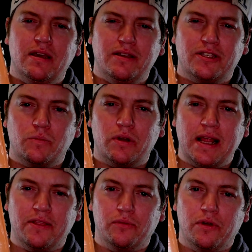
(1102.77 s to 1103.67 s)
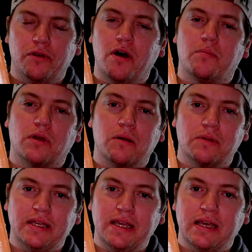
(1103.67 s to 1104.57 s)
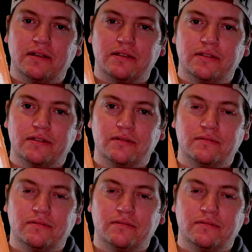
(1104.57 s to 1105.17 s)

Somewhere down the road I'll probably get